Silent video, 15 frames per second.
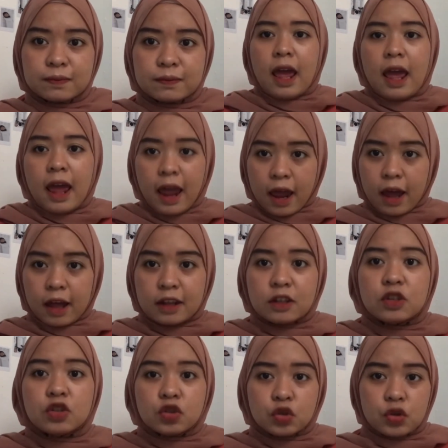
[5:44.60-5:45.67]

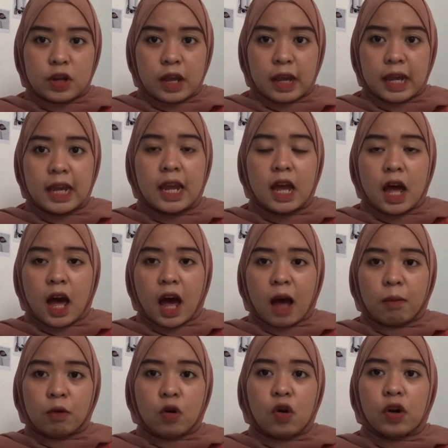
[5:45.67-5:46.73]
And today
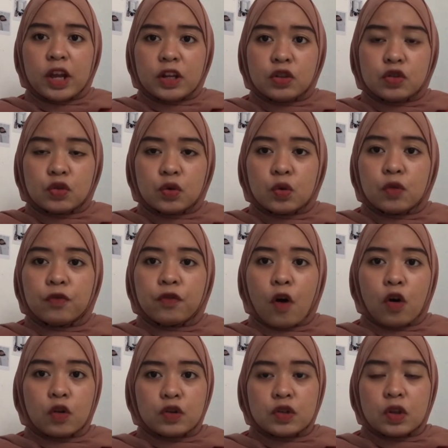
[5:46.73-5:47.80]
I'm going to
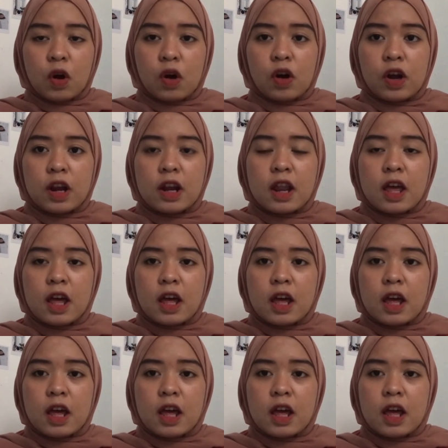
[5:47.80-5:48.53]
focus on